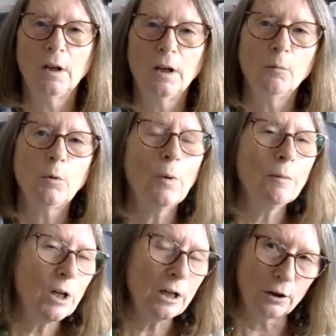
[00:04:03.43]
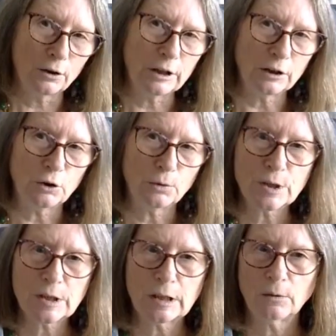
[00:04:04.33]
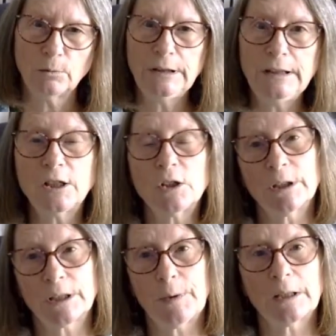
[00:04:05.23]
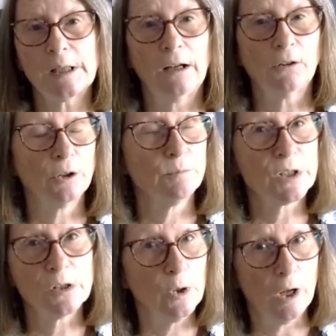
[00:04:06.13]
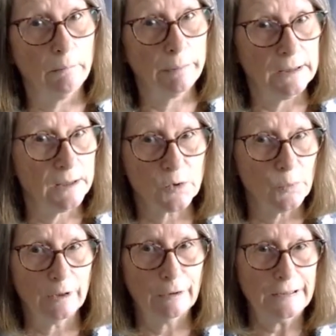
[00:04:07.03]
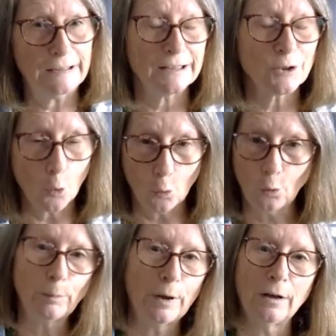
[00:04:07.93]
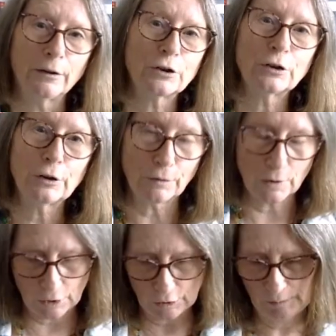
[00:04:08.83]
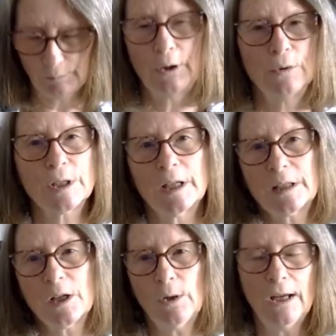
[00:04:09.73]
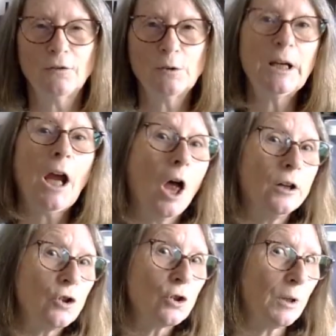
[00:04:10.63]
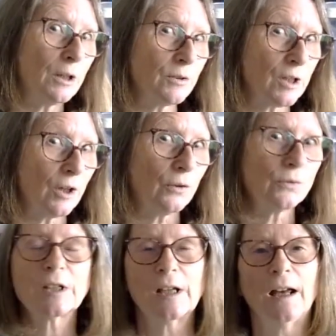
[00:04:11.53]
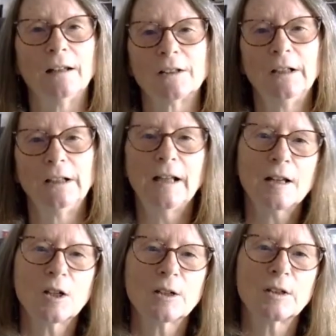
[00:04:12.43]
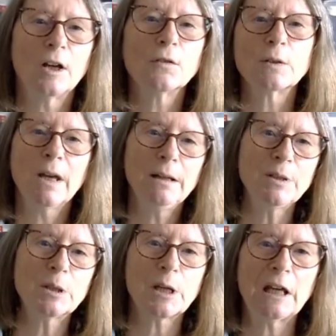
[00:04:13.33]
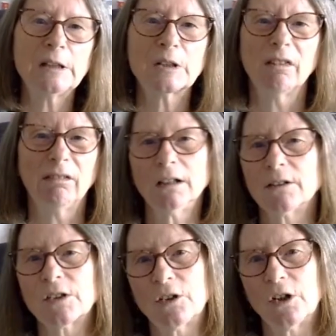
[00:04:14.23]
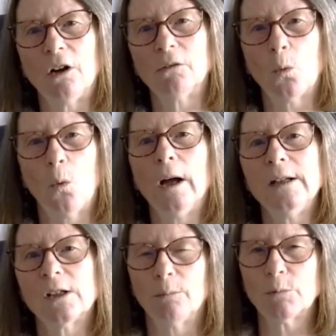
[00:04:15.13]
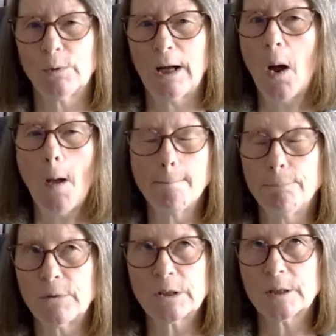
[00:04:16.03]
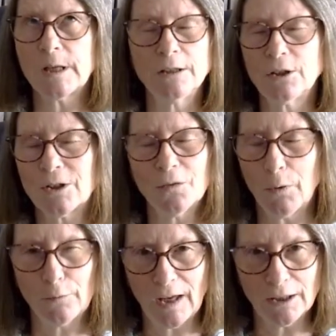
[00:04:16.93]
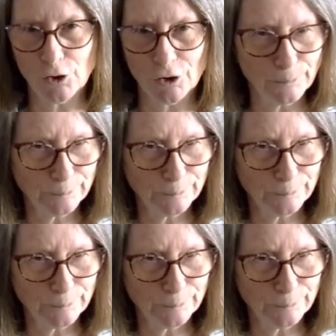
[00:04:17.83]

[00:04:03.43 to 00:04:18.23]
But when we're learning a new skill, we need to expect outcomes that we aren't pleased with. It's all part of the learning process, so we have to be kind to ourselves and let ourselves make mistakes and things that aren't quite up to our standards of perfection.